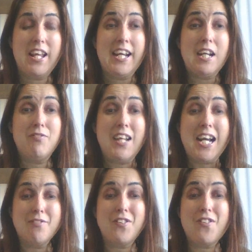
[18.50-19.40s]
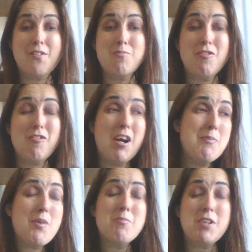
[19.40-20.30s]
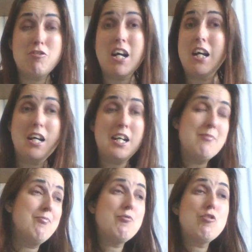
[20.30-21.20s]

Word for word: if you haven't subscribed to my tra um,